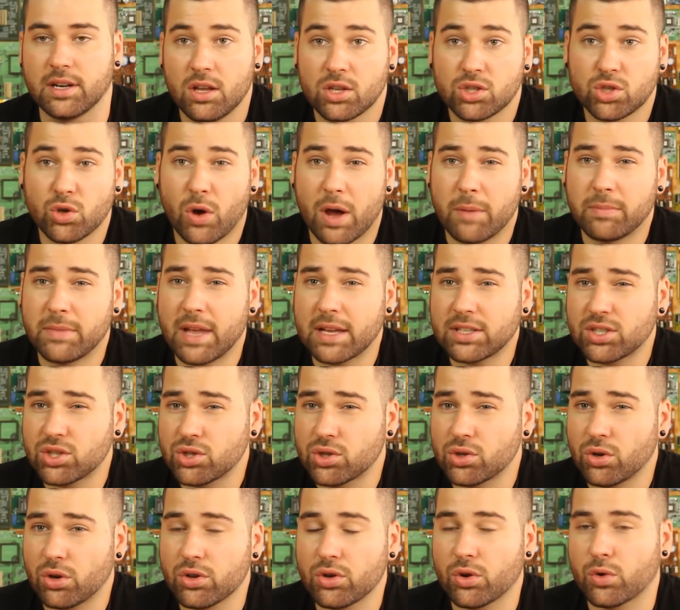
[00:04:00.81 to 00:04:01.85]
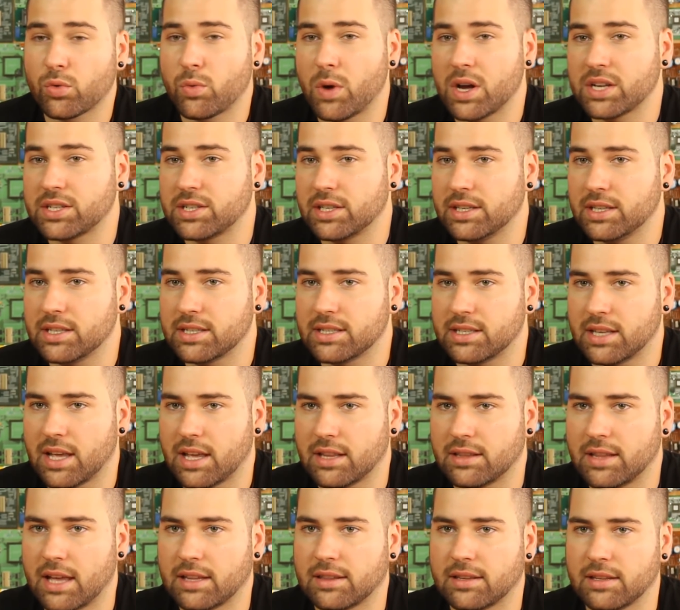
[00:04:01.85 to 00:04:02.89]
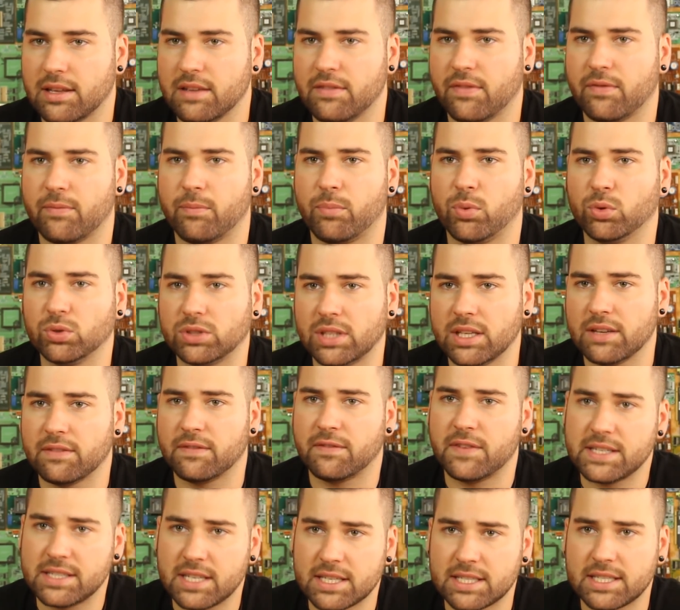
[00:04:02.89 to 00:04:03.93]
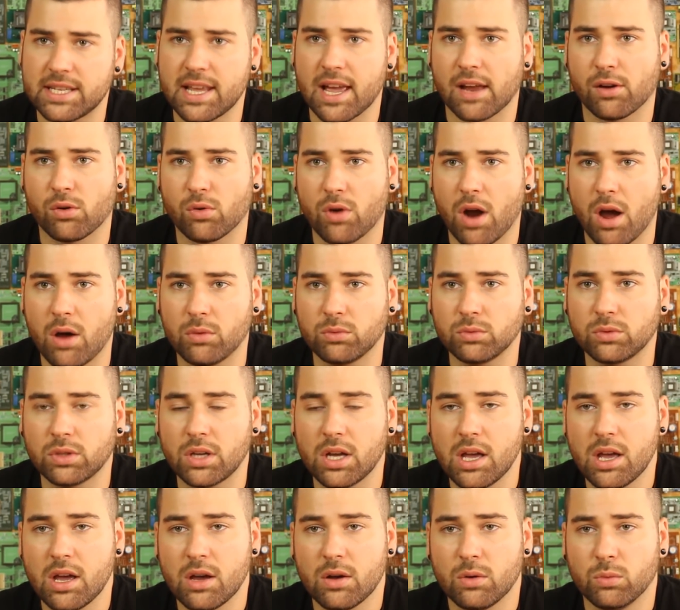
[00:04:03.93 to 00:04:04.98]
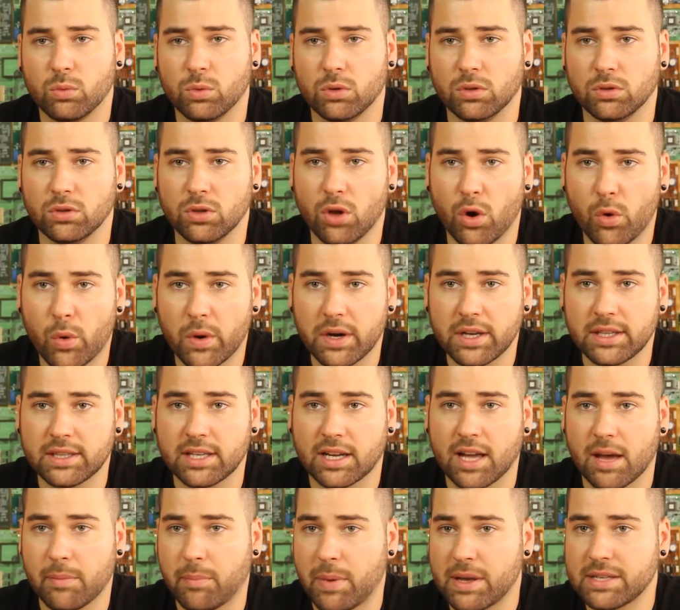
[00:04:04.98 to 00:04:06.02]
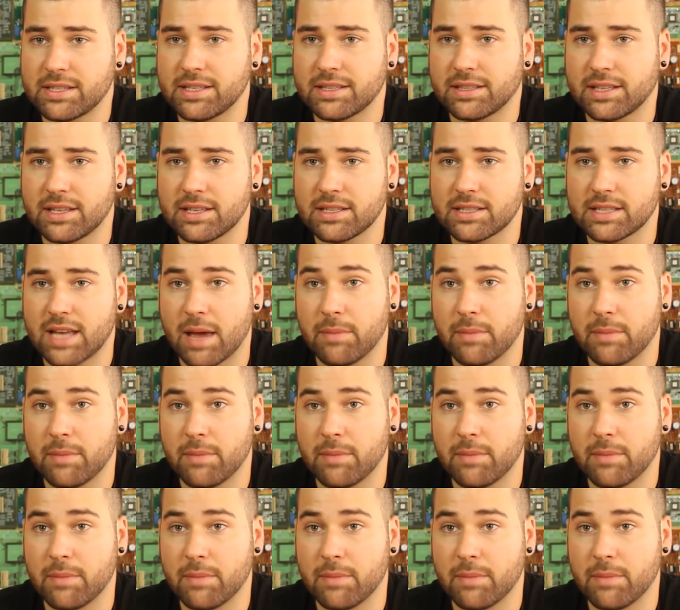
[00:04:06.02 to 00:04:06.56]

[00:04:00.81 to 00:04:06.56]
So I'm not sure your question is that if putting VCC and ground will lowering the capacitance.